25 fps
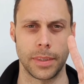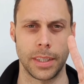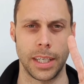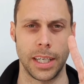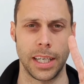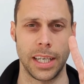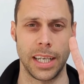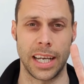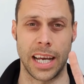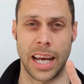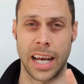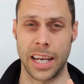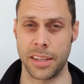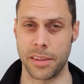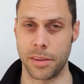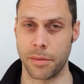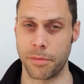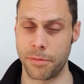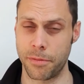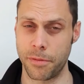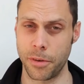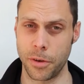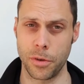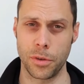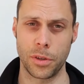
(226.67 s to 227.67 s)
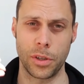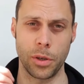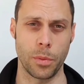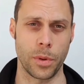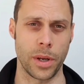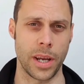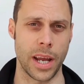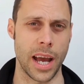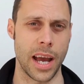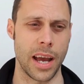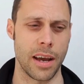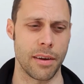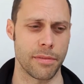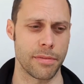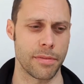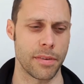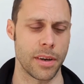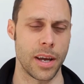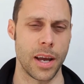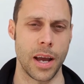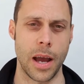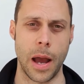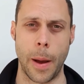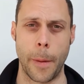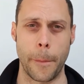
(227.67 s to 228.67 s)
Hey, the food that we have
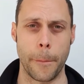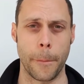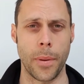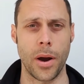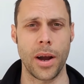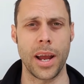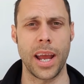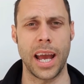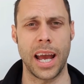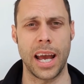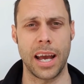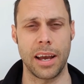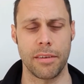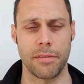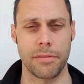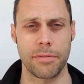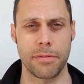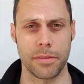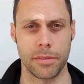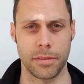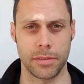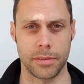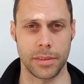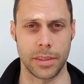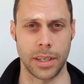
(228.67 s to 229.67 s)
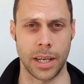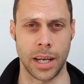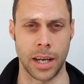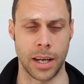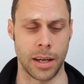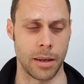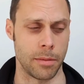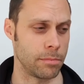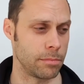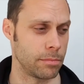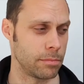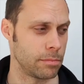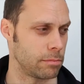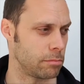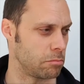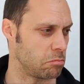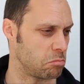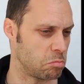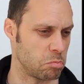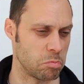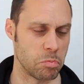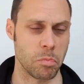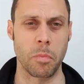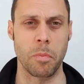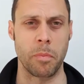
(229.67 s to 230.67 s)
might have
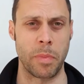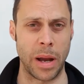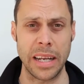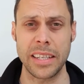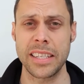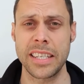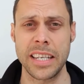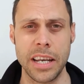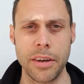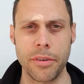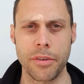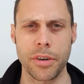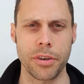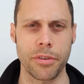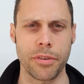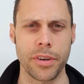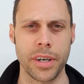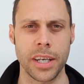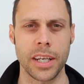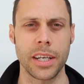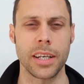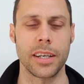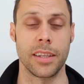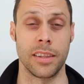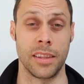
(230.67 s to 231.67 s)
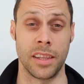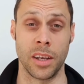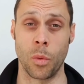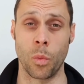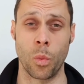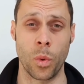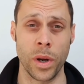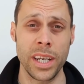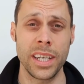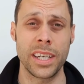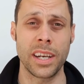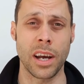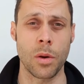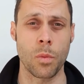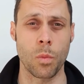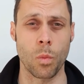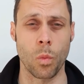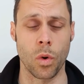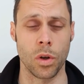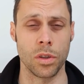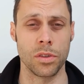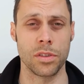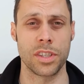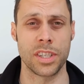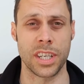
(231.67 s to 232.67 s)
bacteria in it that we don't
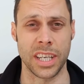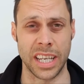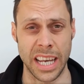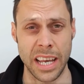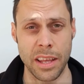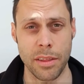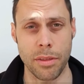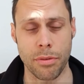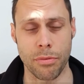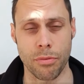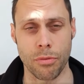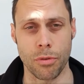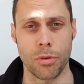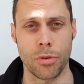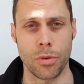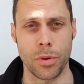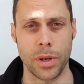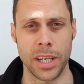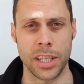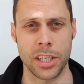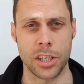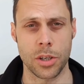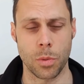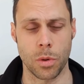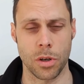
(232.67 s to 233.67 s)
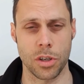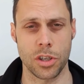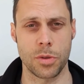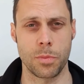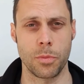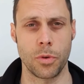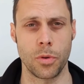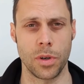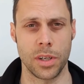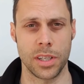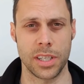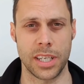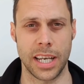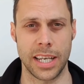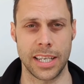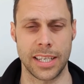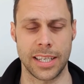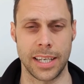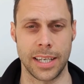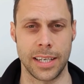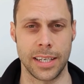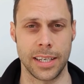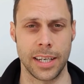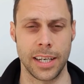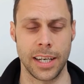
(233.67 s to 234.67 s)
want to get through into our small
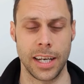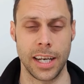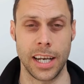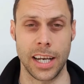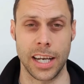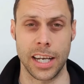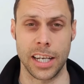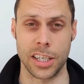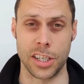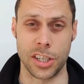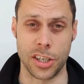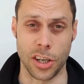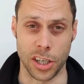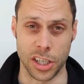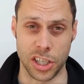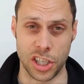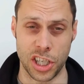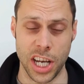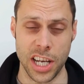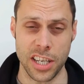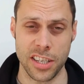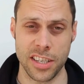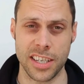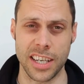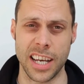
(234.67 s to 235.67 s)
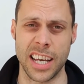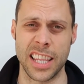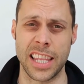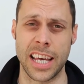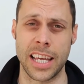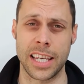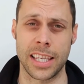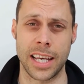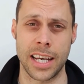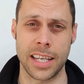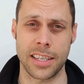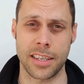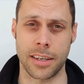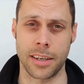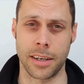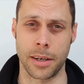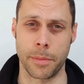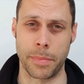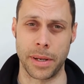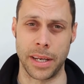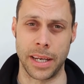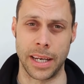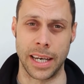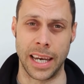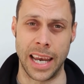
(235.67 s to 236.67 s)
intestine, digest, and then that's going to
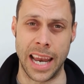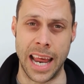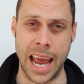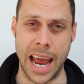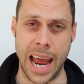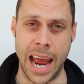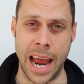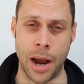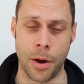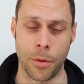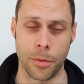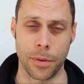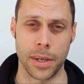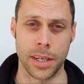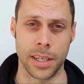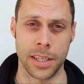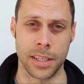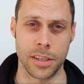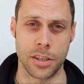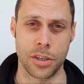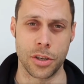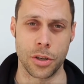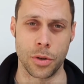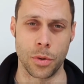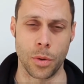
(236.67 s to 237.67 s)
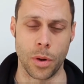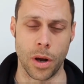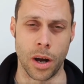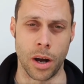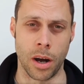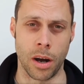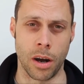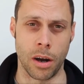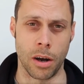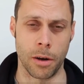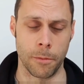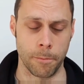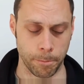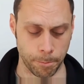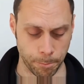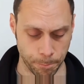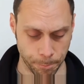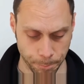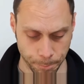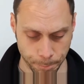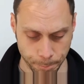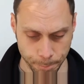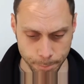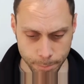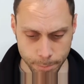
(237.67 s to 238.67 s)
be let out into our
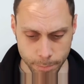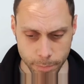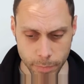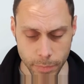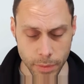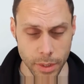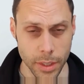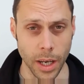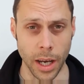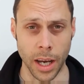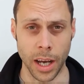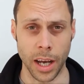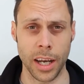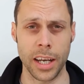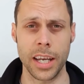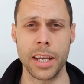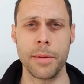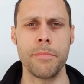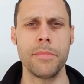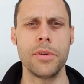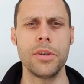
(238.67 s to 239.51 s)
immune